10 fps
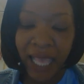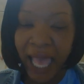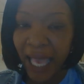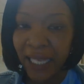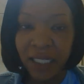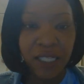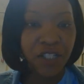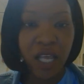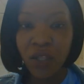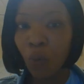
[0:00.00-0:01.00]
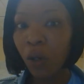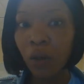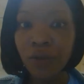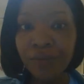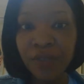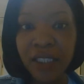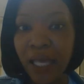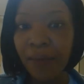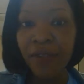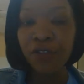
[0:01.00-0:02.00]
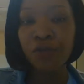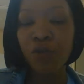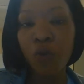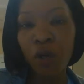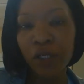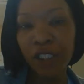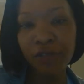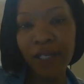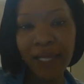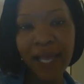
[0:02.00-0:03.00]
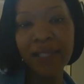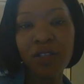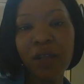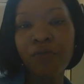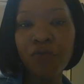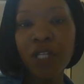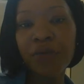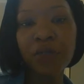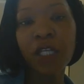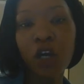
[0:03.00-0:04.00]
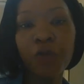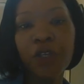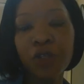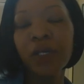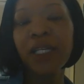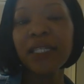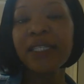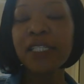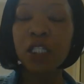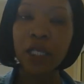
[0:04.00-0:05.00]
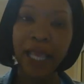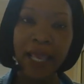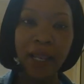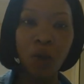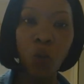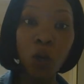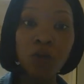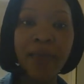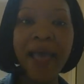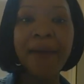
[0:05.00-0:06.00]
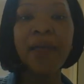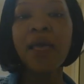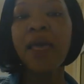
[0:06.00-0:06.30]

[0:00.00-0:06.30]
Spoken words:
and the world. Study. I mean, this was a world history class, so I really hope that you could at least look at a world map